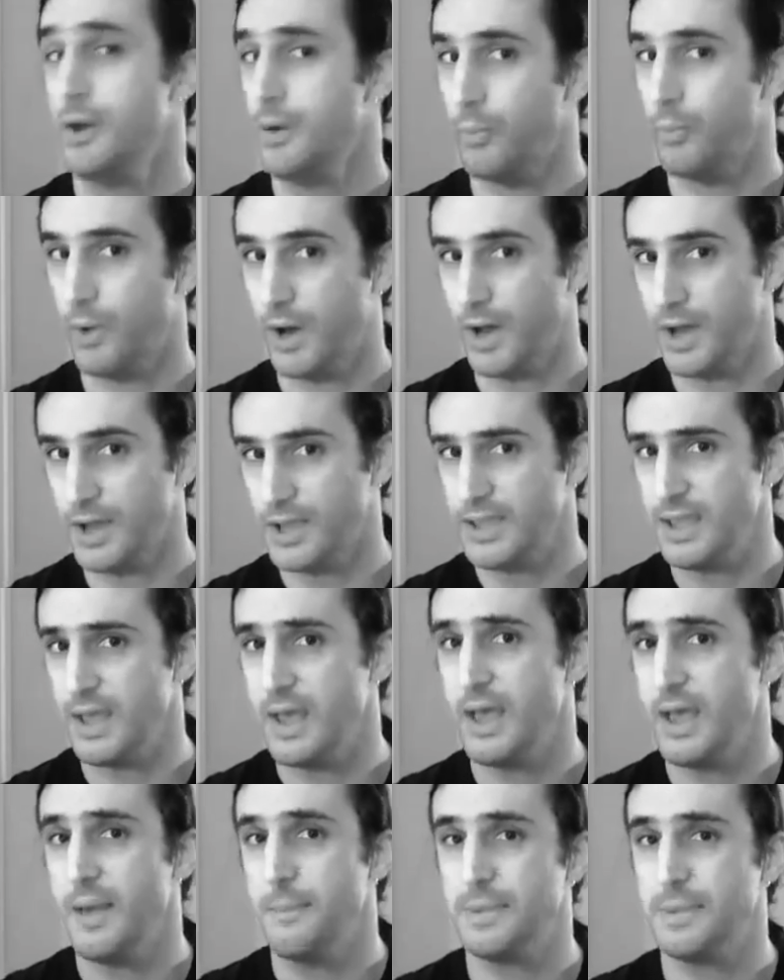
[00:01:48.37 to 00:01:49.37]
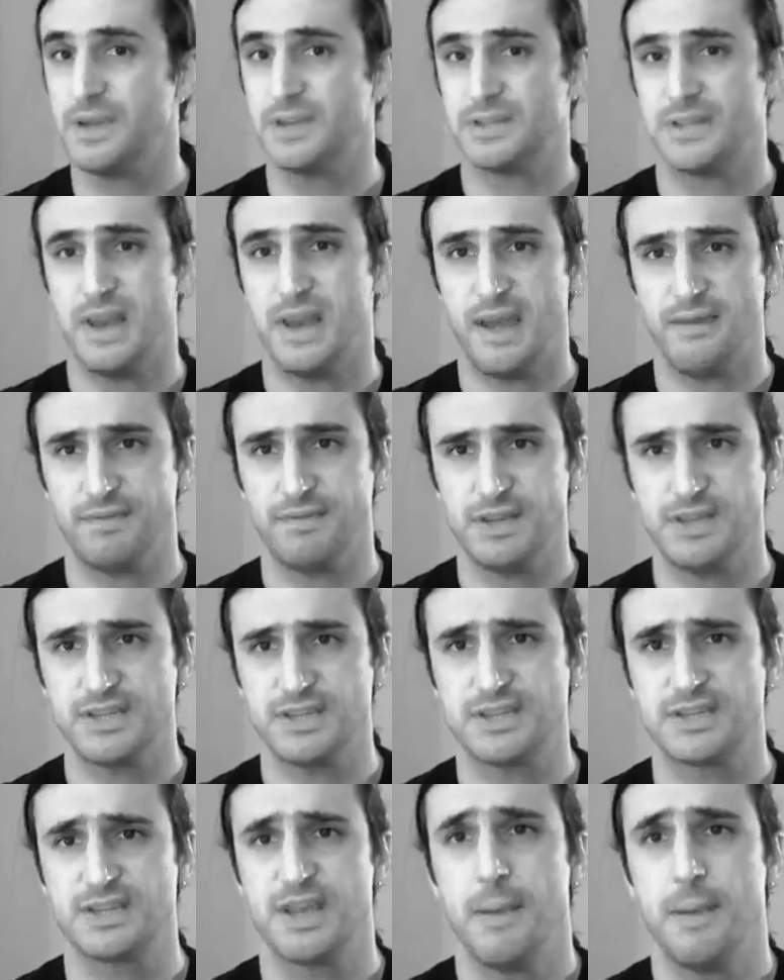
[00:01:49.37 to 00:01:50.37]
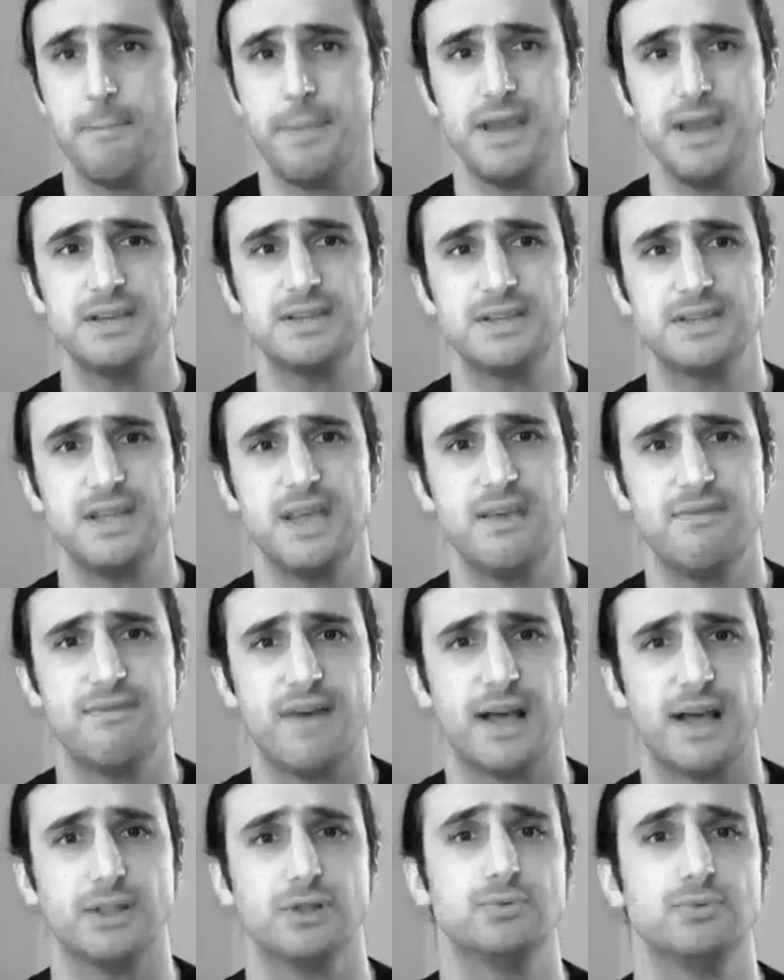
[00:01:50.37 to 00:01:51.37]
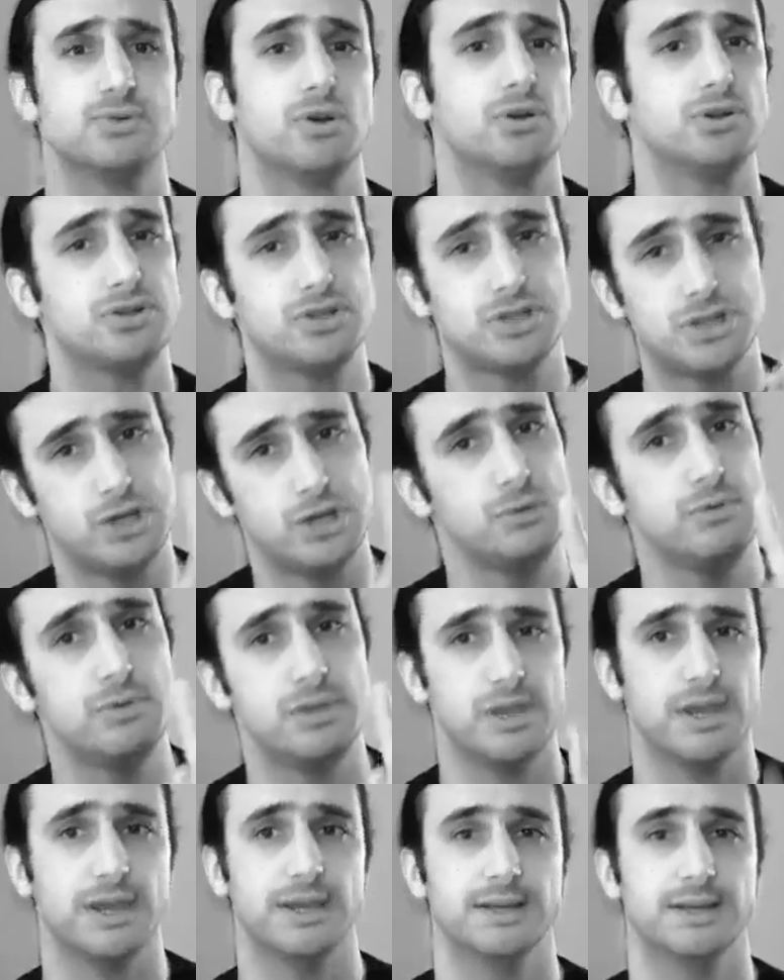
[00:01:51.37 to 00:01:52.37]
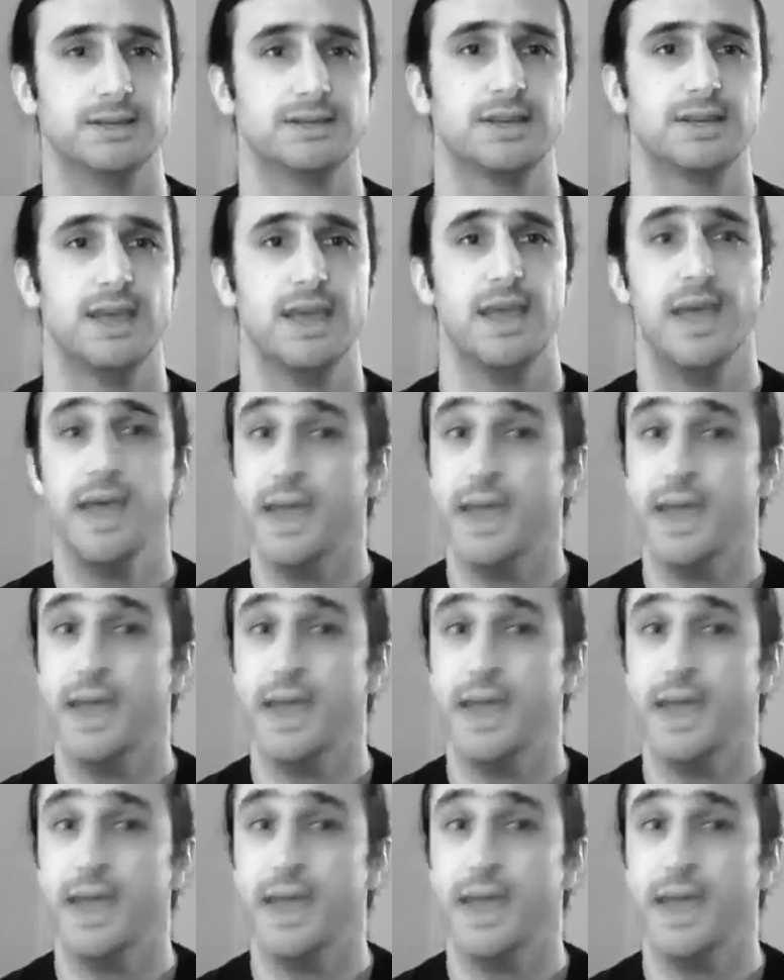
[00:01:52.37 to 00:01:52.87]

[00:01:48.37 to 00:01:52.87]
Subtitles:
Why? Because leftists base their values on two things.